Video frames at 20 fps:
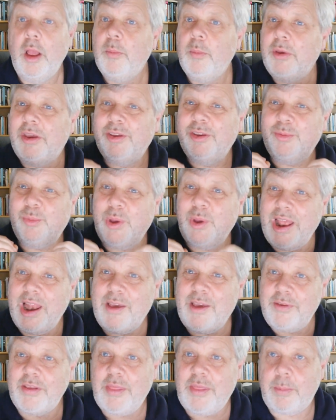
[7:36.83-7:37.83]
Because we
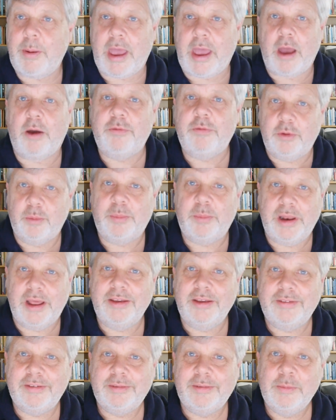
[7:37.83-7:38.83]
live in the powerful
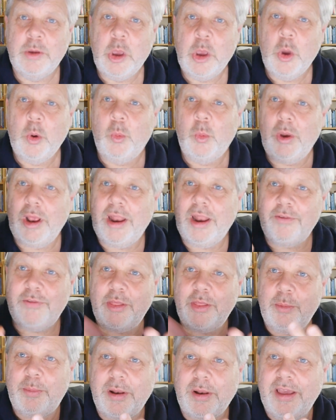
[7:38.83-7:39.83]
place. We live
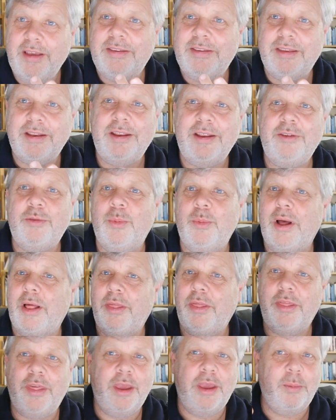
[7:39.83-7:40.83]
in the place that is
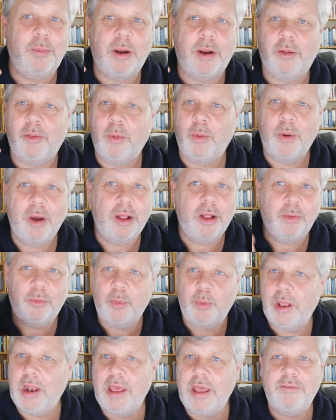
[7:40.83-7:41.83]
wealthy among the world.
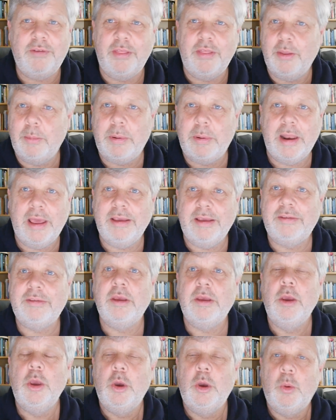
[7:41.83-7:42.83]
We live in the
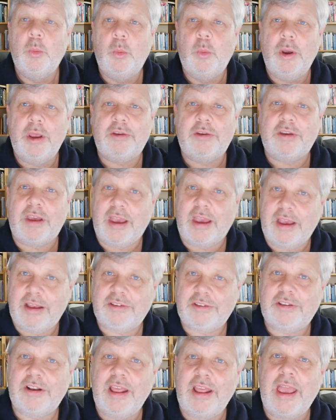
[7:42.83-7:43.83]
place which
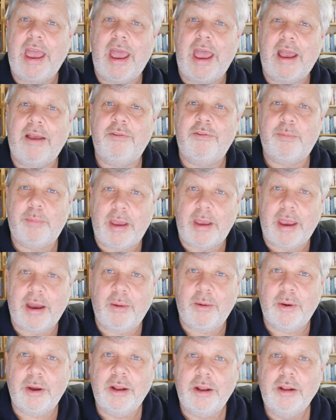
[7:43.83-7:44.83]
actually has
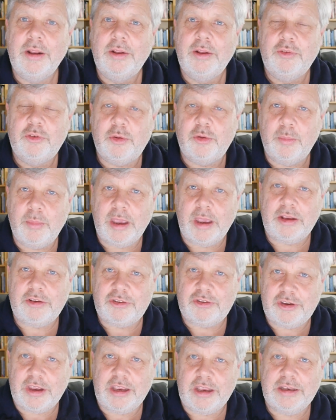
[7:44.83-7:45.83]
power to make
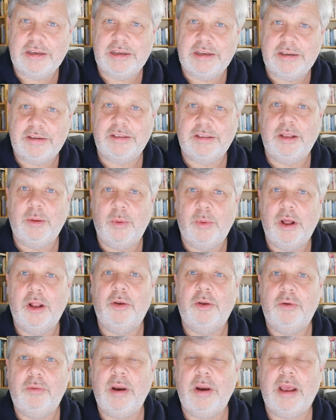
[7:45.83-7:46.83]
changes in the
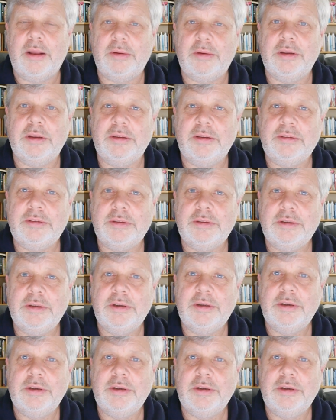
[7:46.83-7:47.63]
world around us.